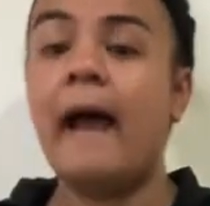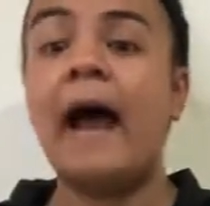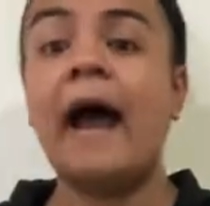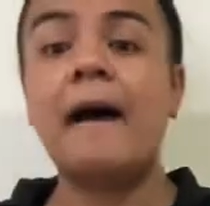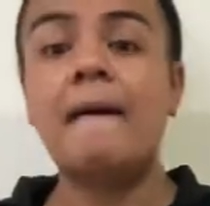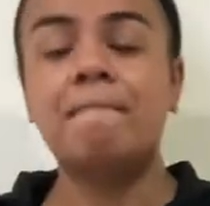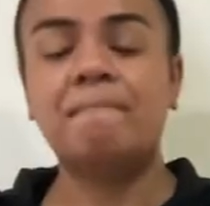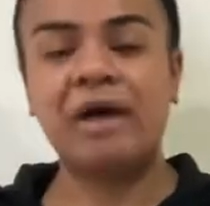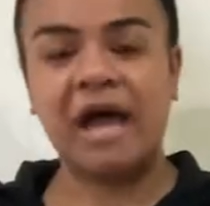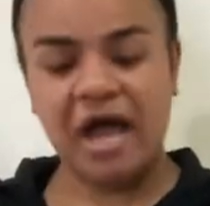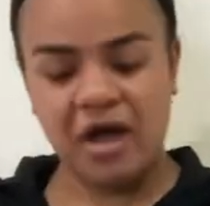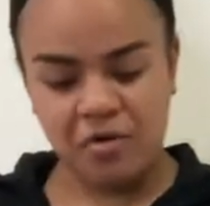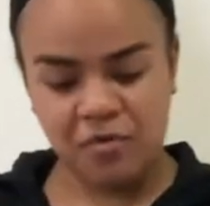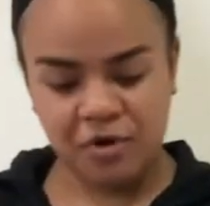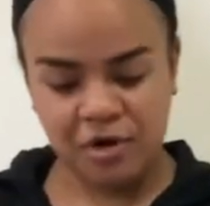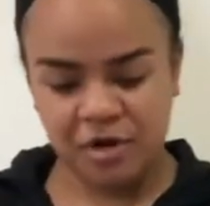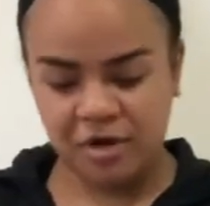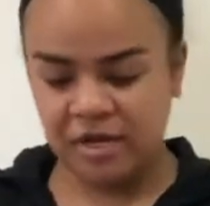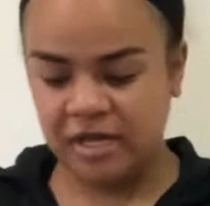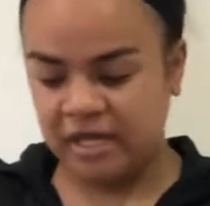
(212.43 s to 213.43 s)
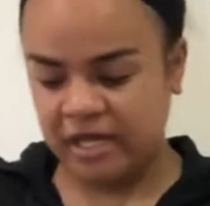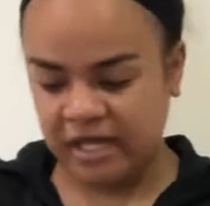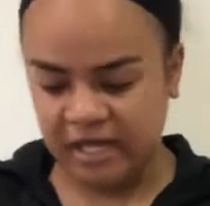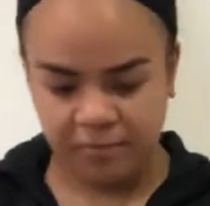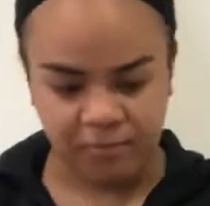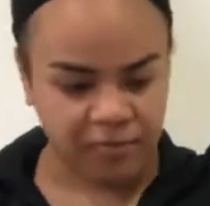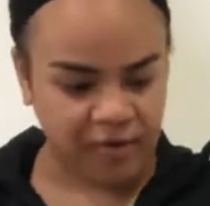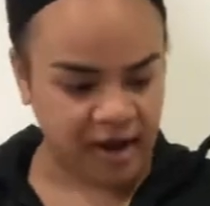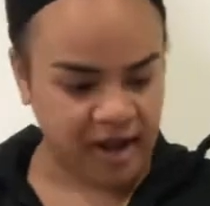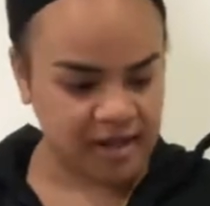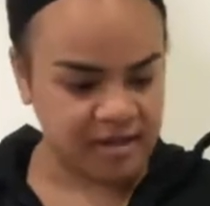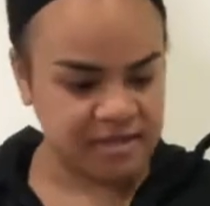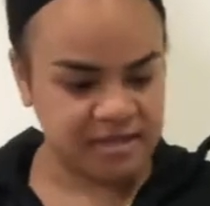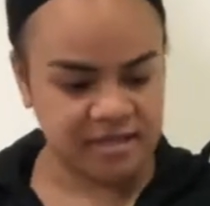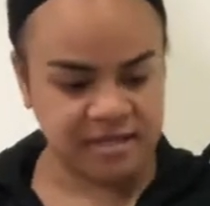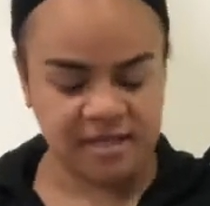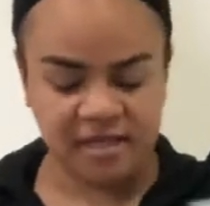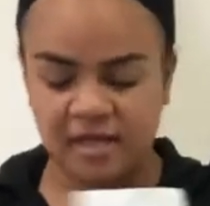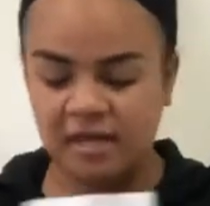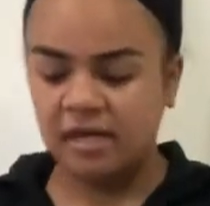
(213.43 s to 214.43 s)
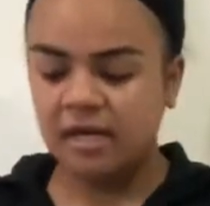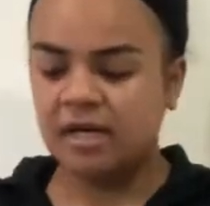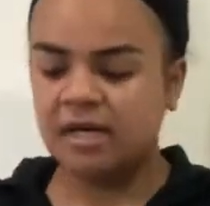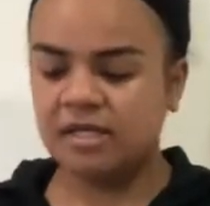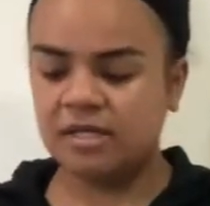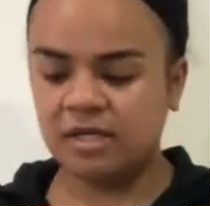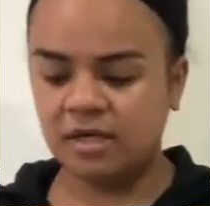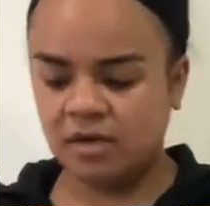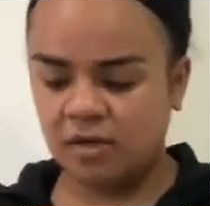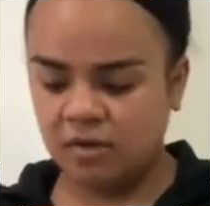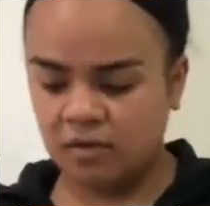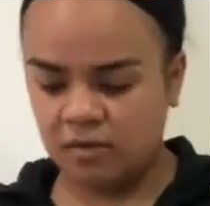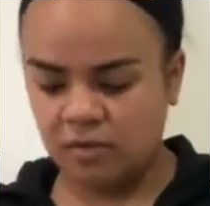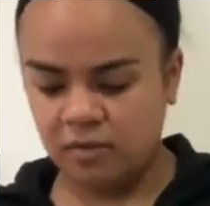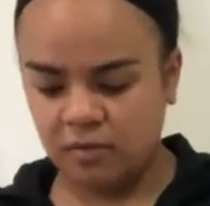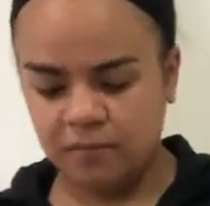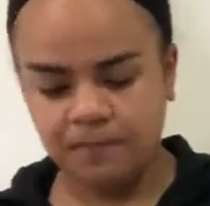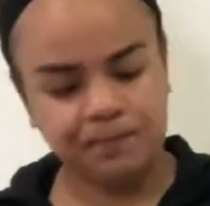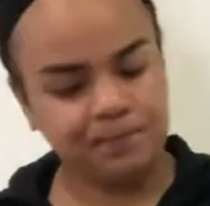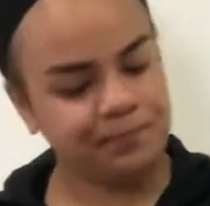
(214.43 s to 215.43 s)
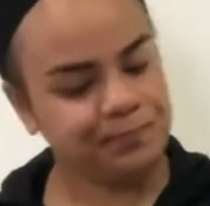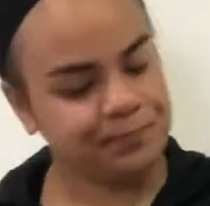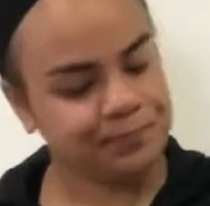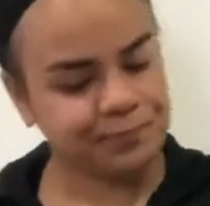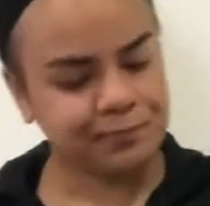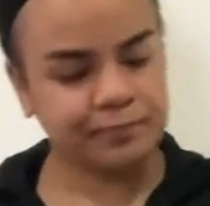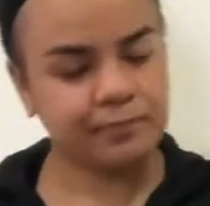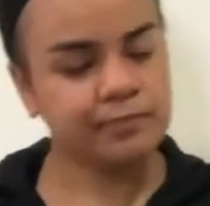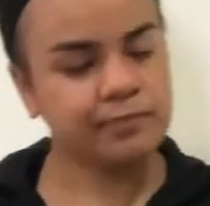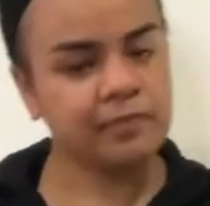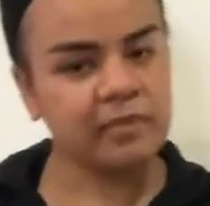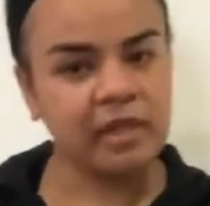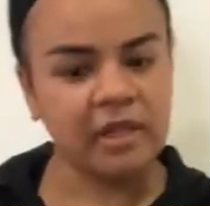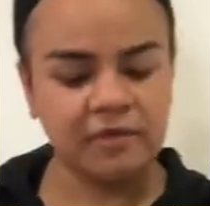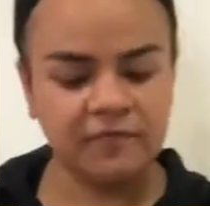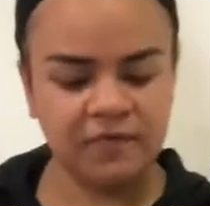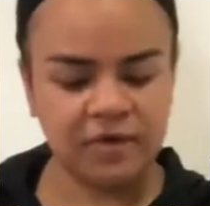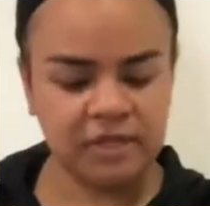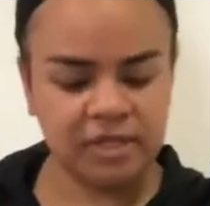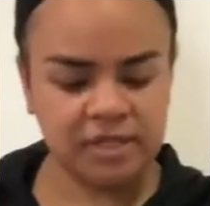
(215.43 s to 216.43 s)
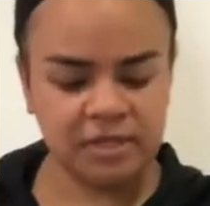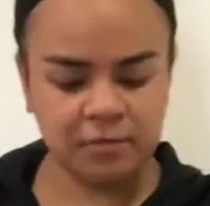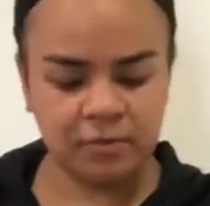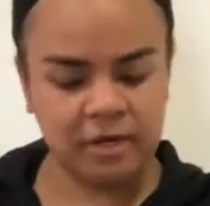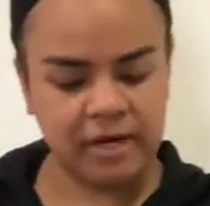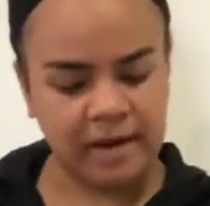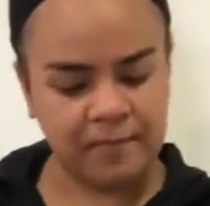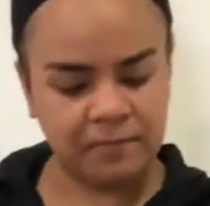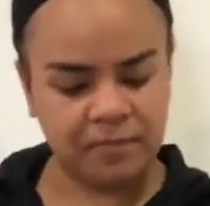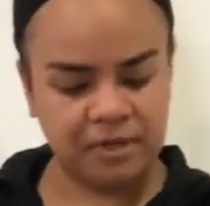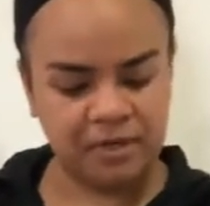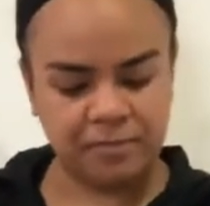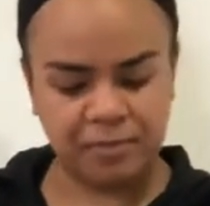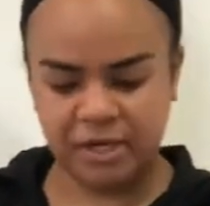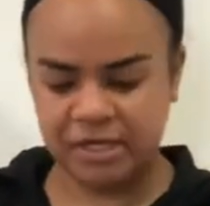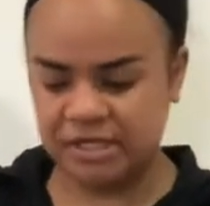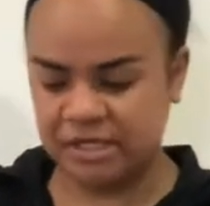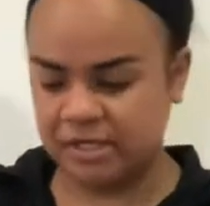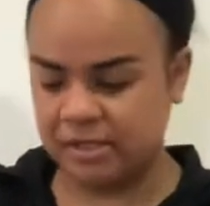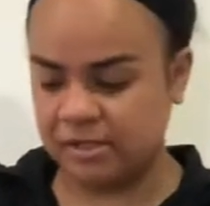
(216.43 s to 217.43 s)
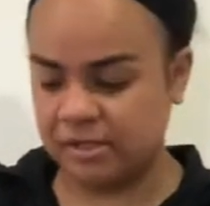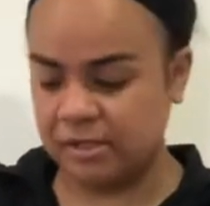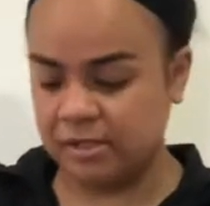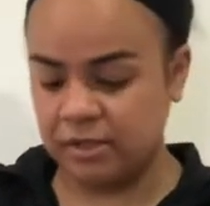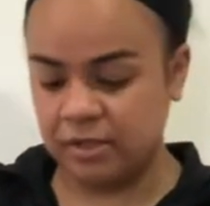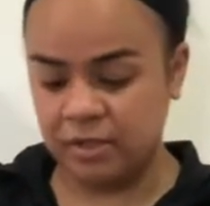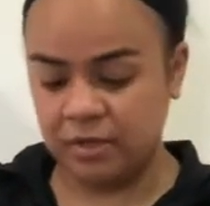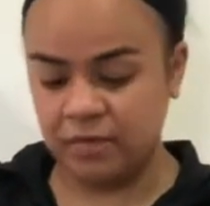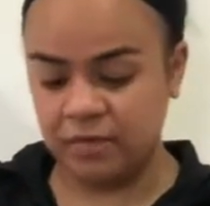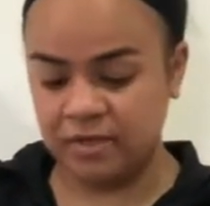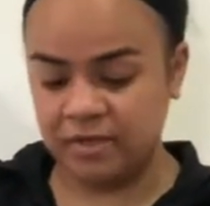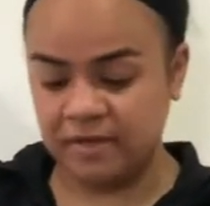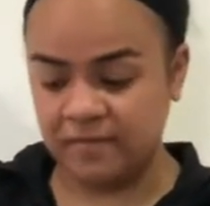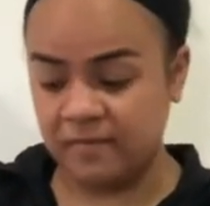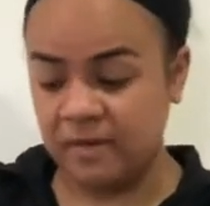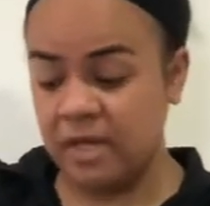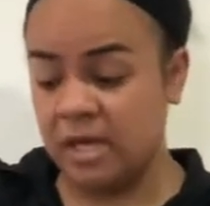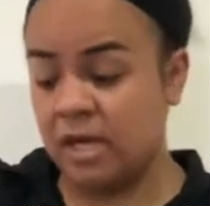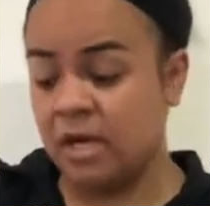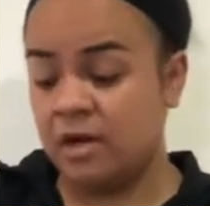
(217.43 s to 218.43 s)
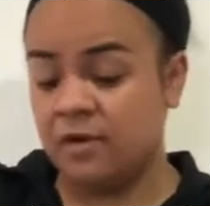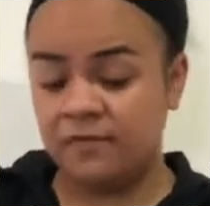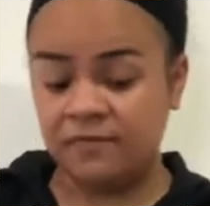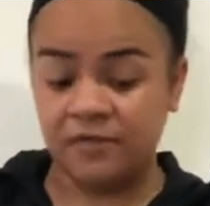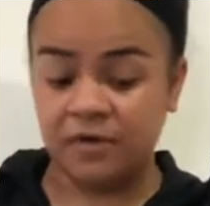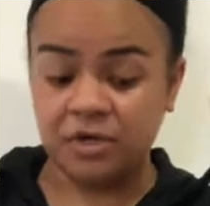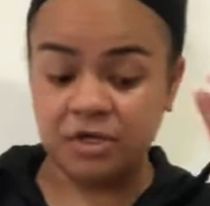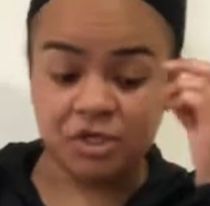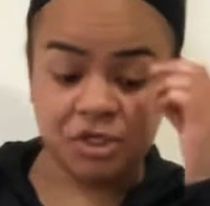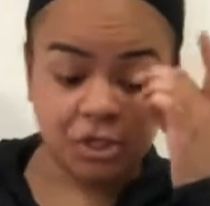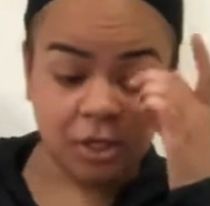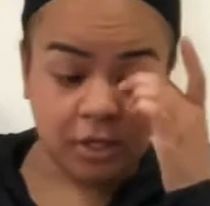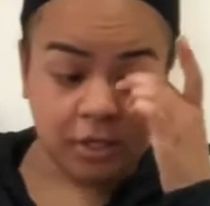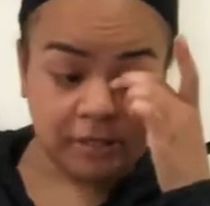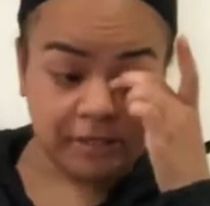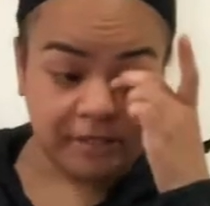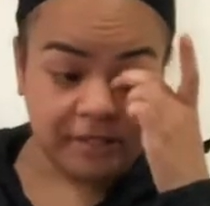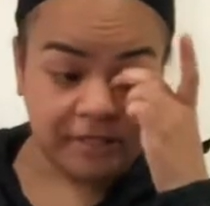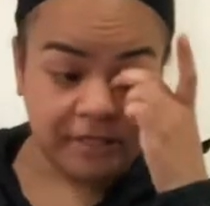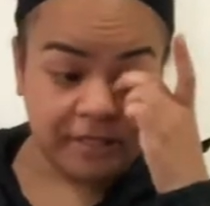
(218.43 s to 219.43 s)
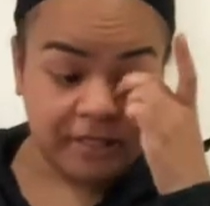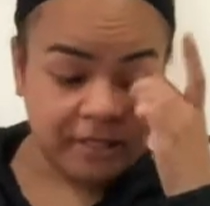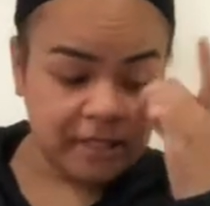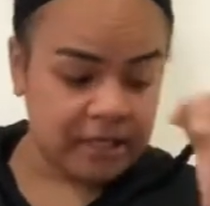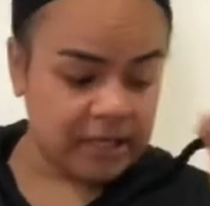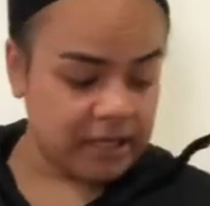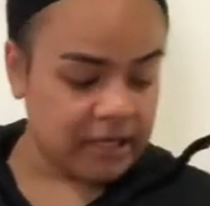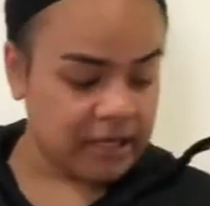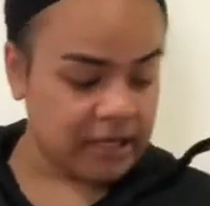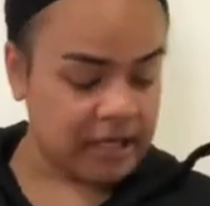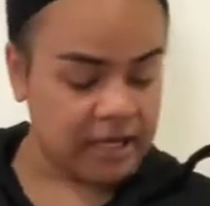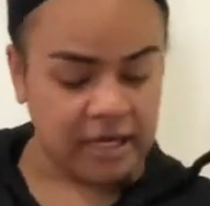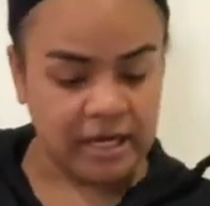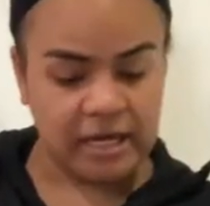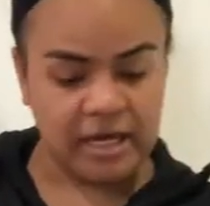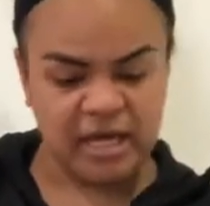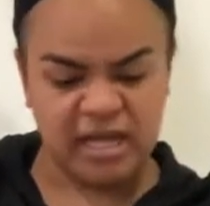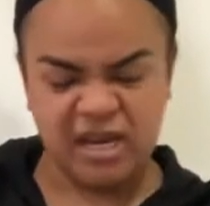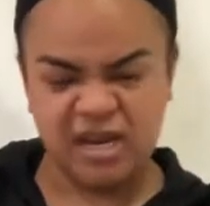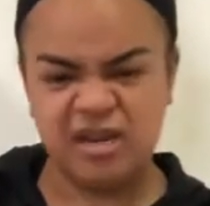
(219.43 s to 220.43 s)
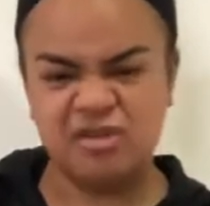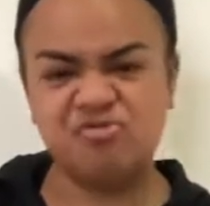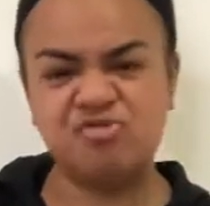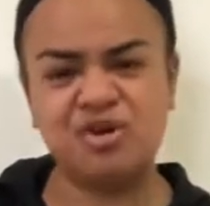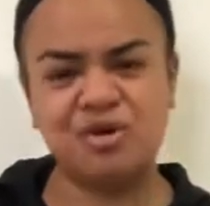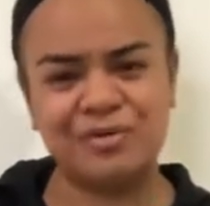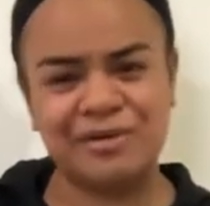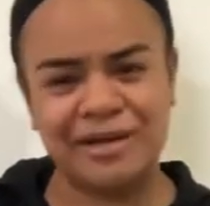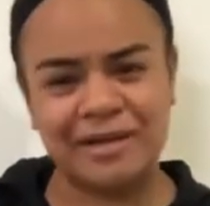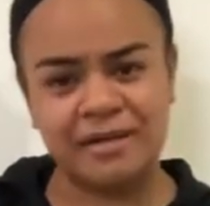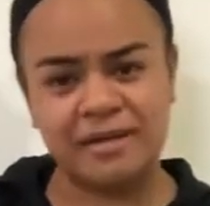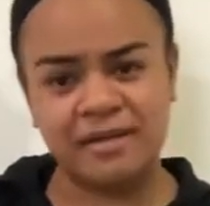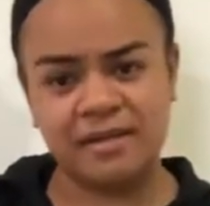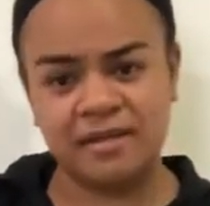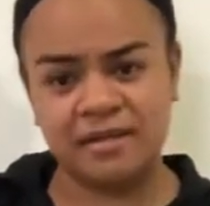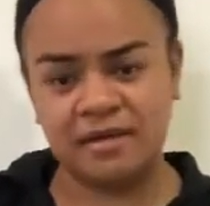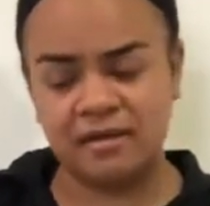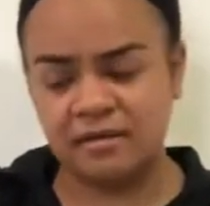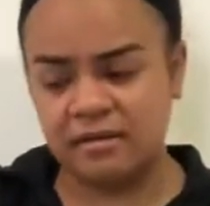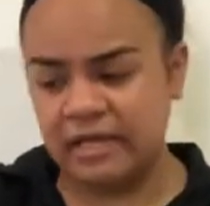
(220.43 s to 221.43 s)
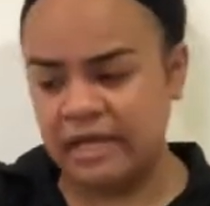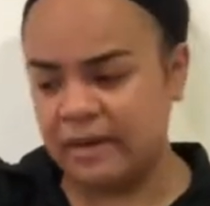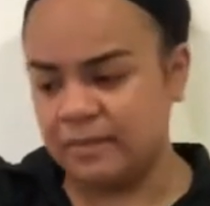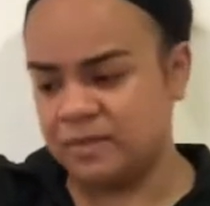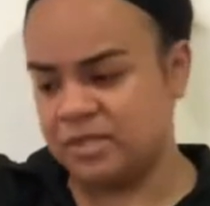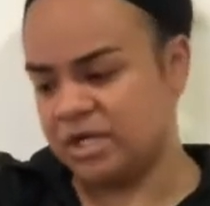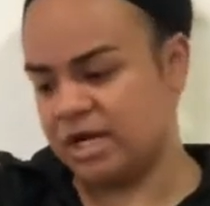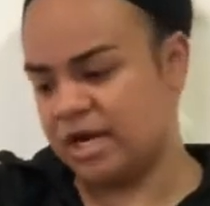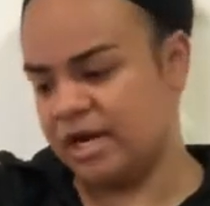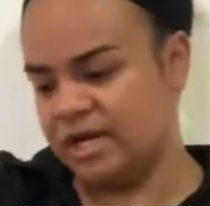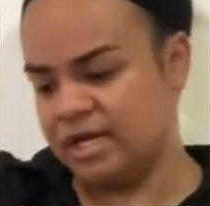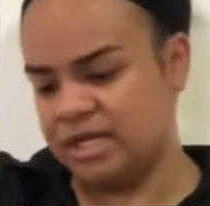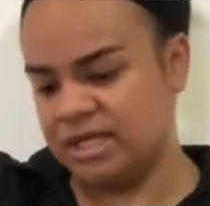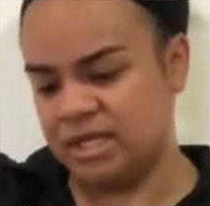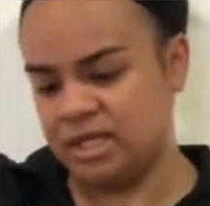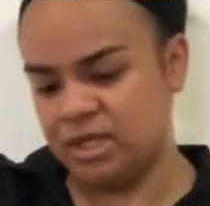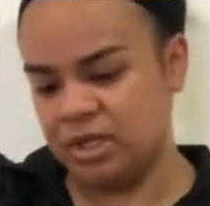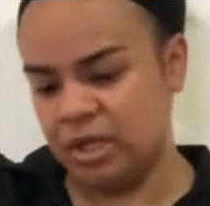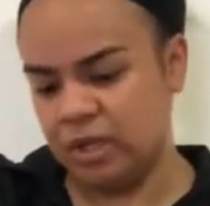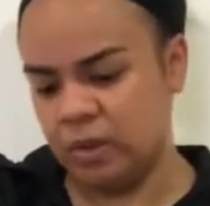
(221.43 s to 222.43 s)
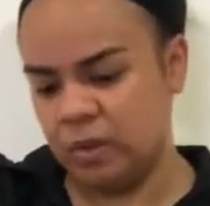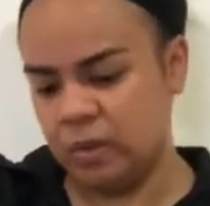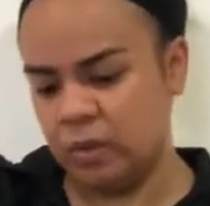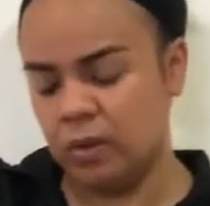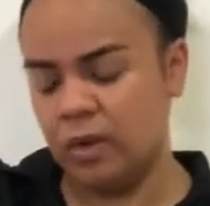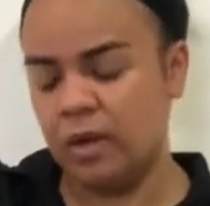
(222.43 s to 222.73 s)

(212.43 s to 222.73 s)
power heat press. So, for this one, I'm going to particularly use them for shirts. And no, not necessarily I'm trying to